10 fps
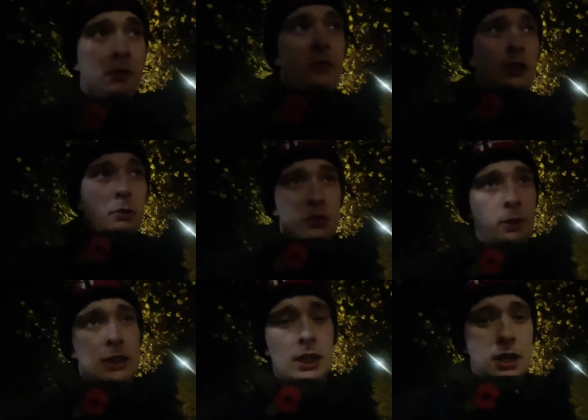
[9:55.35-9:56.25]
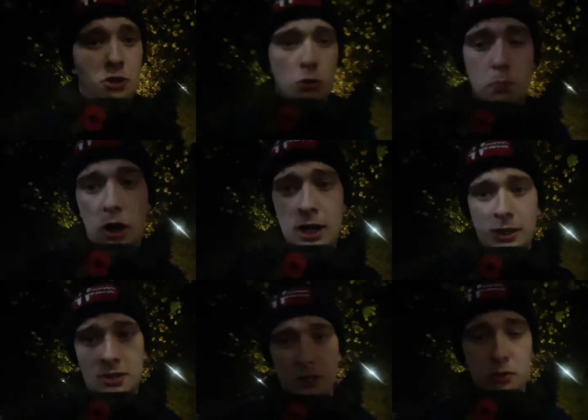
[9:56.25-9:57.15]
due to international
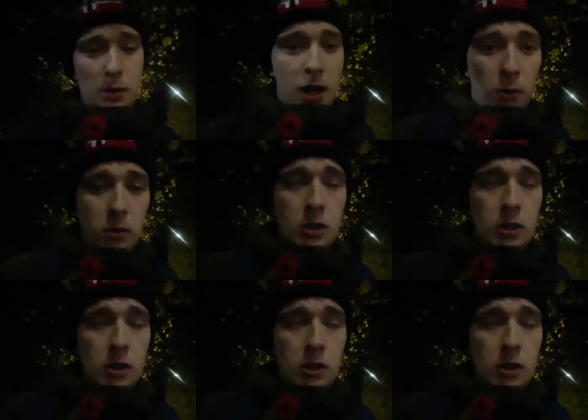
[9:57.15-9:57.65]
breaks as well.